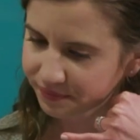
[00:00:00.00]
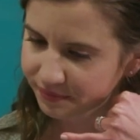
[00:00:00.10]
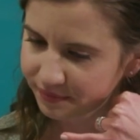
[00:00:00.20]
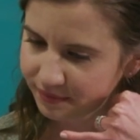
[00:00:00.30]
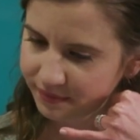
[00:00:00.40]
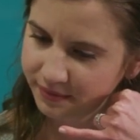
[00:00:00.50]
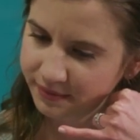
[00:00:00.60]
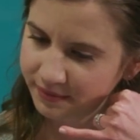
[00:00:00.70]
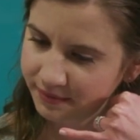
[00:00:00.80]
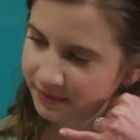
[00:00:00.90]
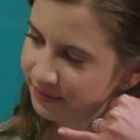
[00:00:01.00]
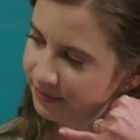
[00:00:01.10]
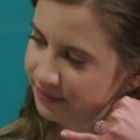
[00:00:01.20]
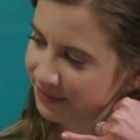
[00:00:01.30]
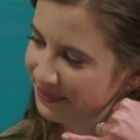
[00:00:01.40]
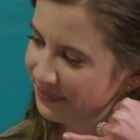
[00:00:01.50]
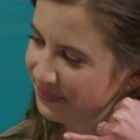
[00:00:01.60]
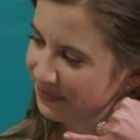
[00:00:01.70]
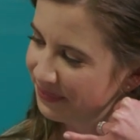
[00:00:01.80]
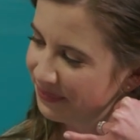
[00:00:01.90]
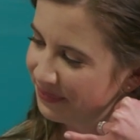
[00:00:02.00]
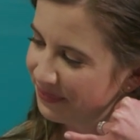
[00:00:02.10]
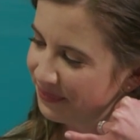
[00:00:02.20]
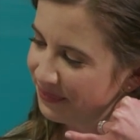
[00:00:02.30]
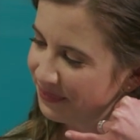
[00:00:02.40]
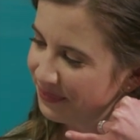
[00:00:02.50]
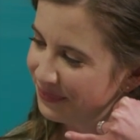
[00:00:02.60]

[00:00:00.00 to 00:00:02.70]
(no one is talking)